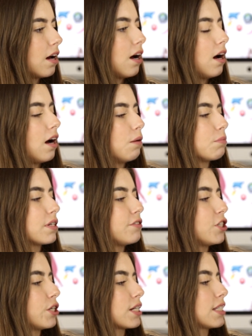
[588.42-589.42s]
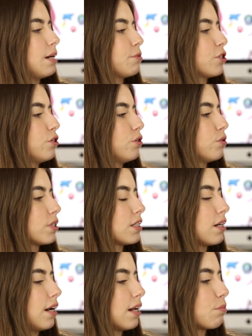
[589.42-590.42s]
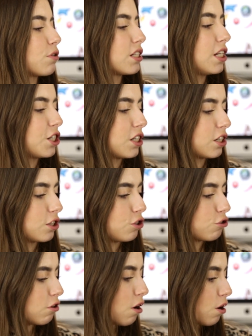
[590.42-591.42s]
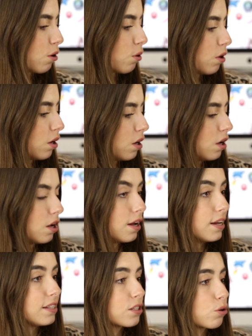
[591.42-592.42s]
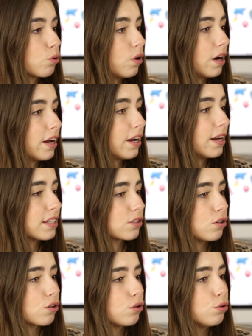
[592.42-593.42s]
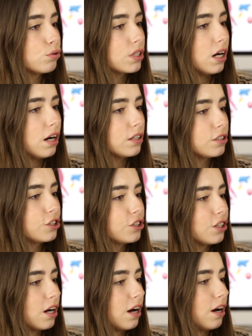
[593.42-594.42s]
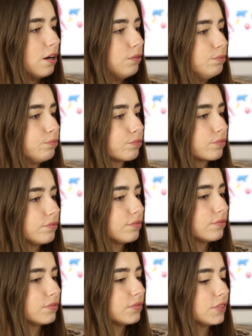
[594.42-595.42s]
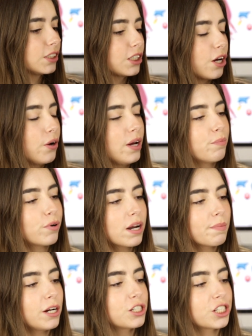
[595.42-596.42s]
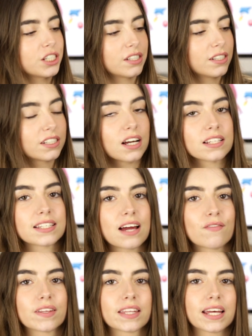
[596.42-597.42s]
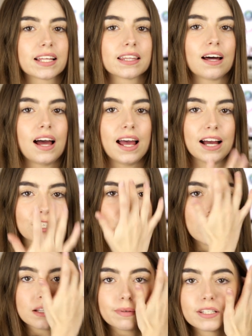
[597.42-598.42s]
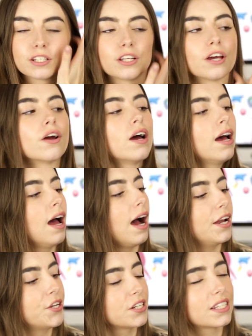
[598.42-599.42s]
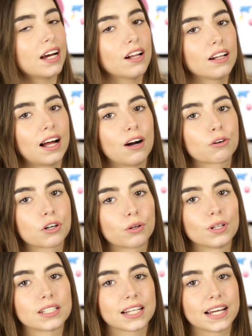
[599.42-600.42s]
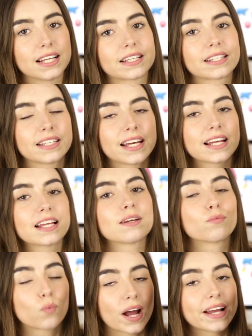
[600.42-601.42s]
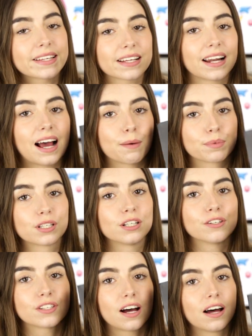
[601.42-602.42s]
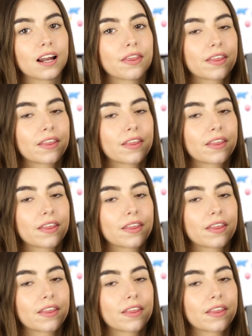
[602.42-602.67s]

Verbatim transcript: um, gives you exceptional styling, precision and control. It's quiet, it's got a cool touch, um, so it pretty much just does everything that a hairdryer is meant to do. And you can tell how good quality it is because it, it weighs an absolute ton.